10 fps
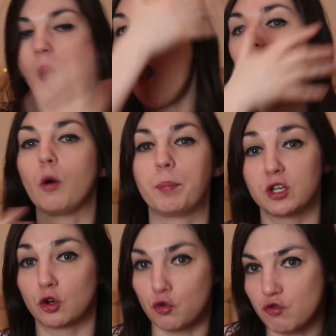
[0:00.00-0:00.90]
all up
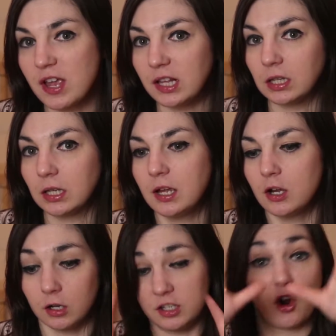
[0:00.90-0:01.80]
in your grill,
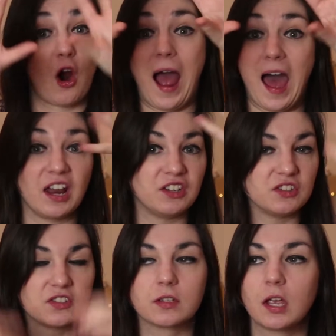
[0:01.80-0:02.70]
your
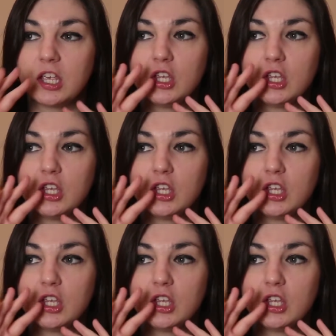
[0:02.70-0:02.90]
hands.